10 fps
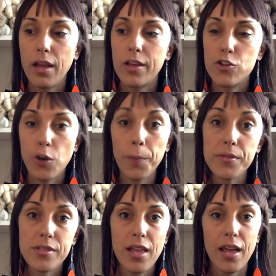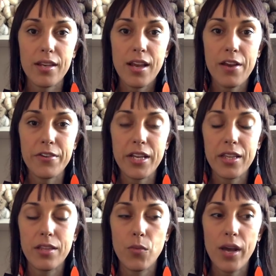shops that carried
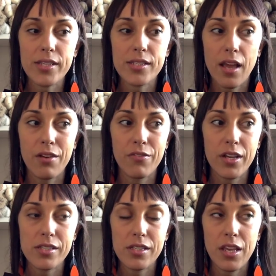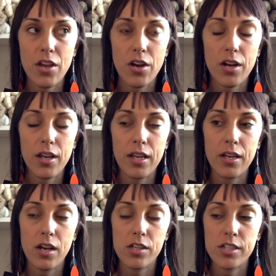wax canvas here in
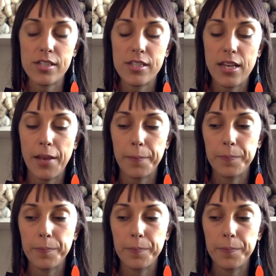Argentina.